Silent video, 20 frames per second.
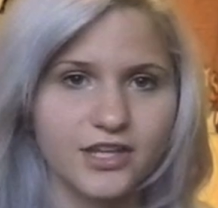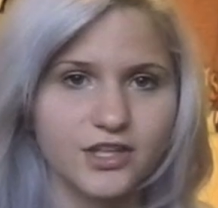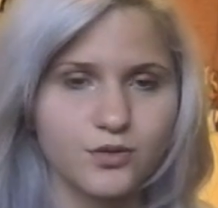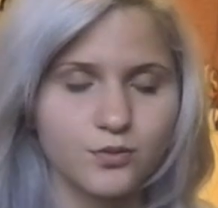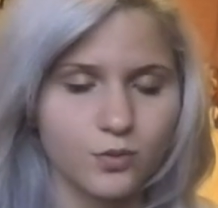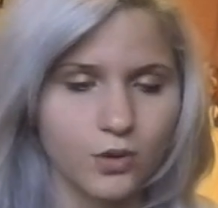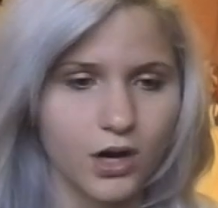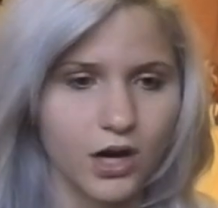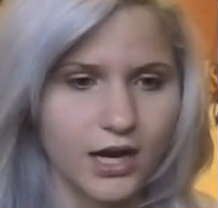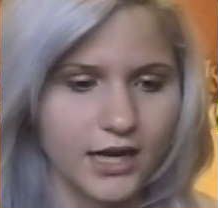you
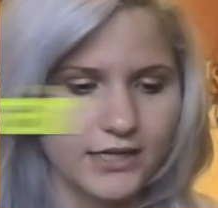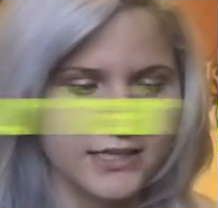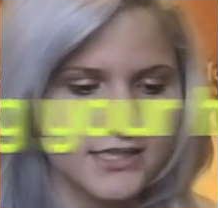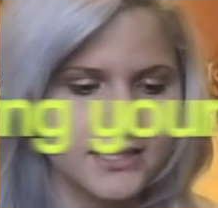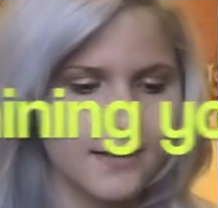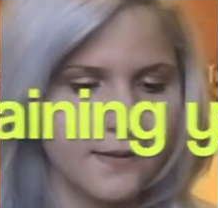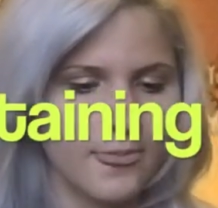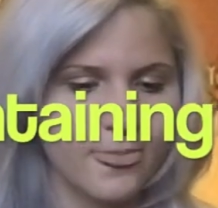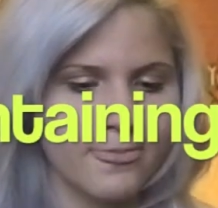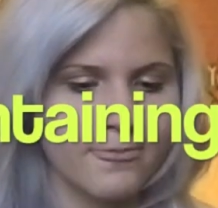want,
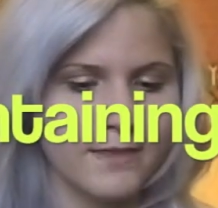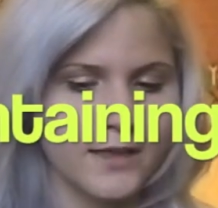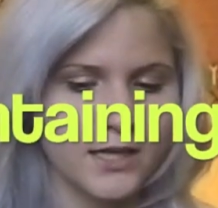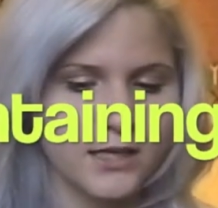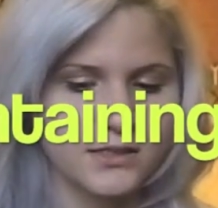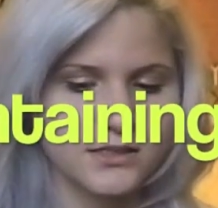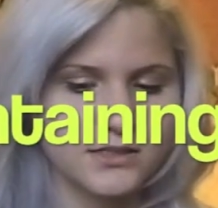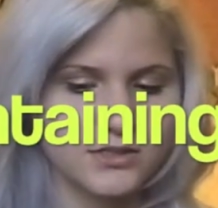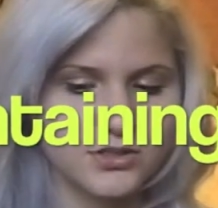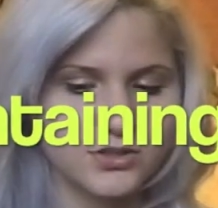
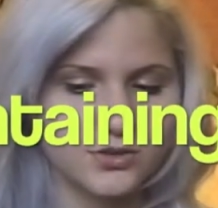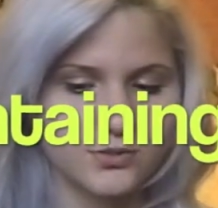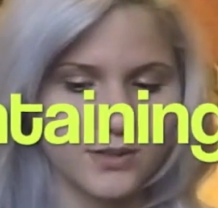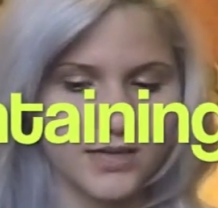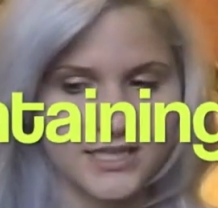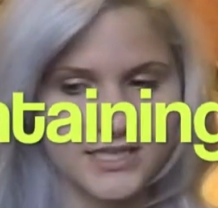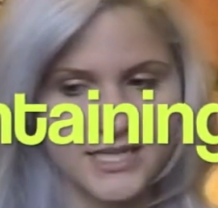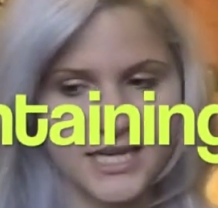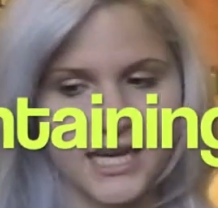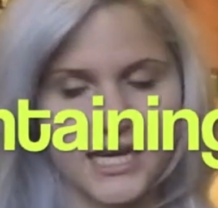to
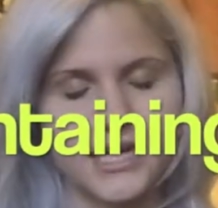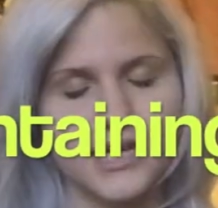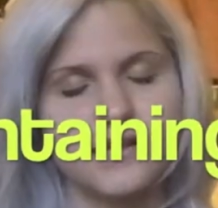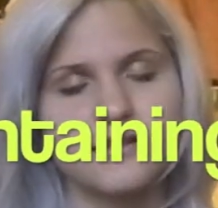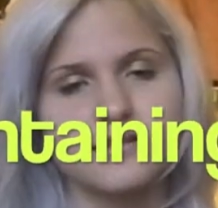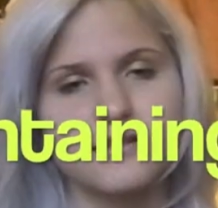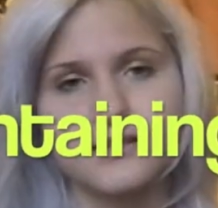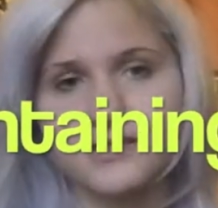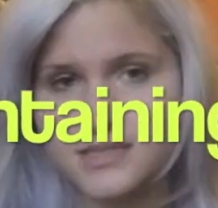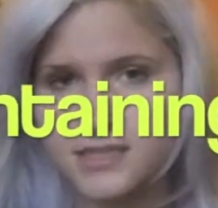maintain it,
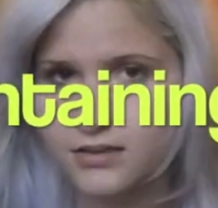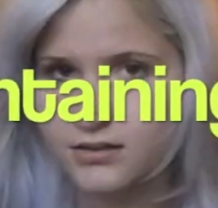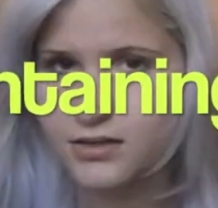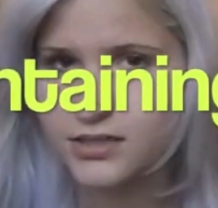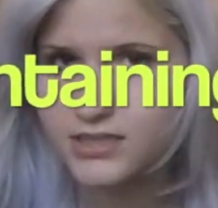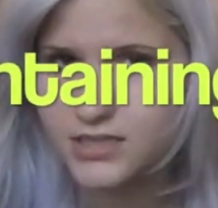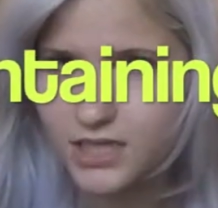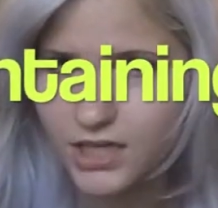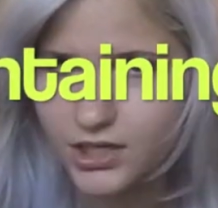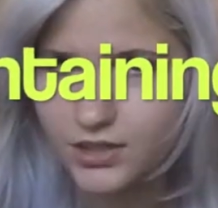still
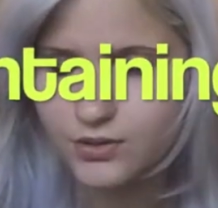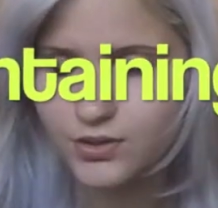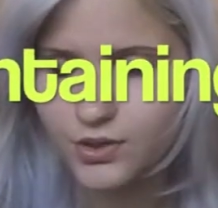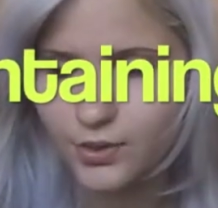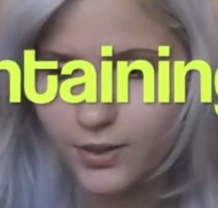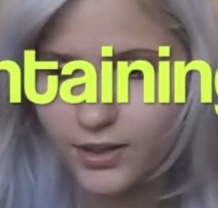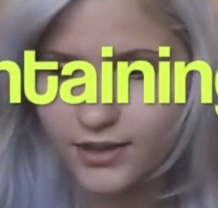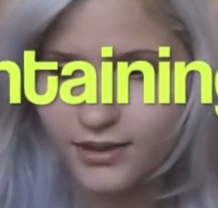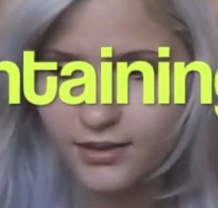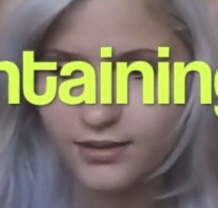continue
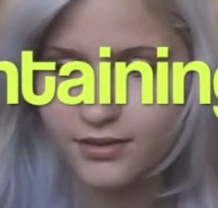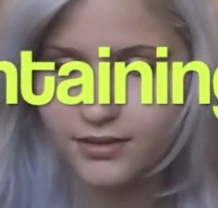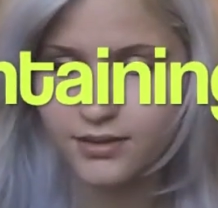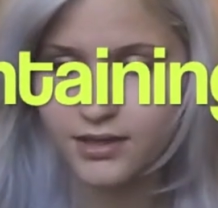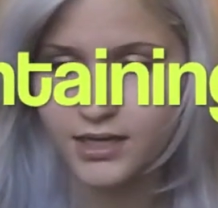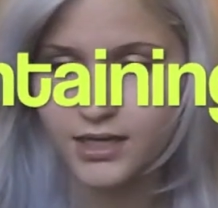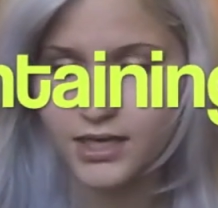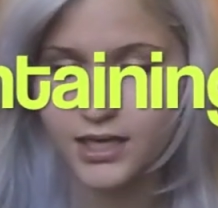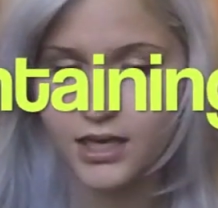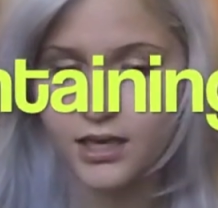doing
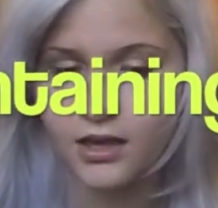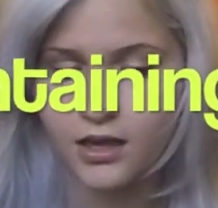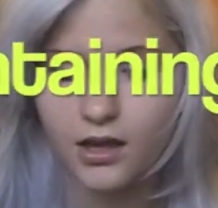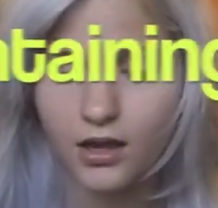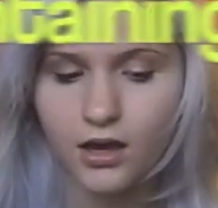the